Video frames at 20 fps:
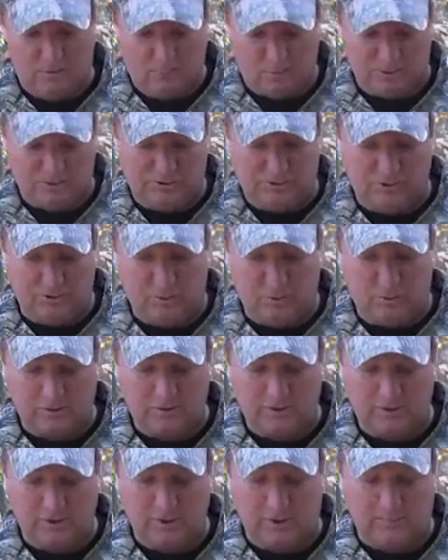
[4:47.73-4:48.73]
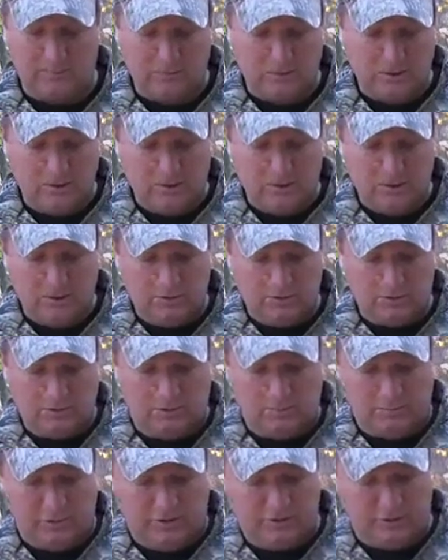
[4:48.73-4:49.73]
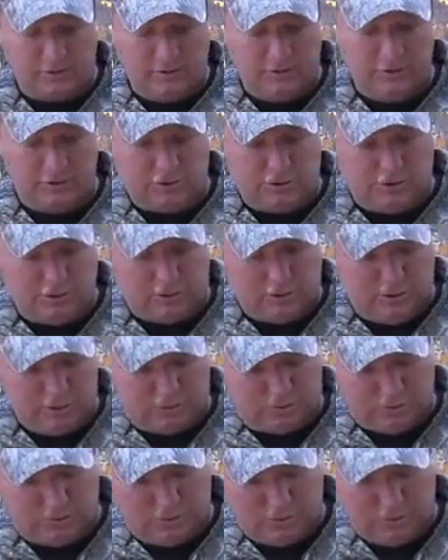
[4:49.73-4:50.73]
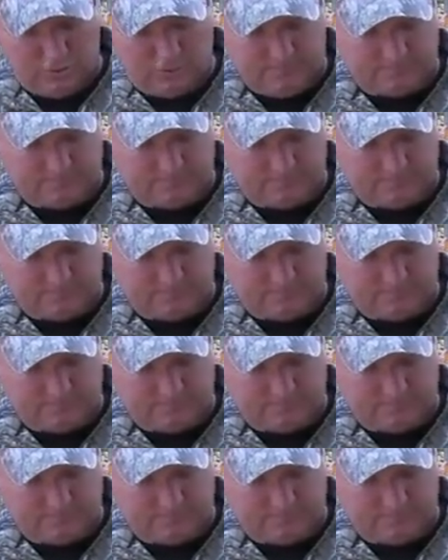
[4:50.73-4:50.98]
We'll see it work again. So basically this just unscrews,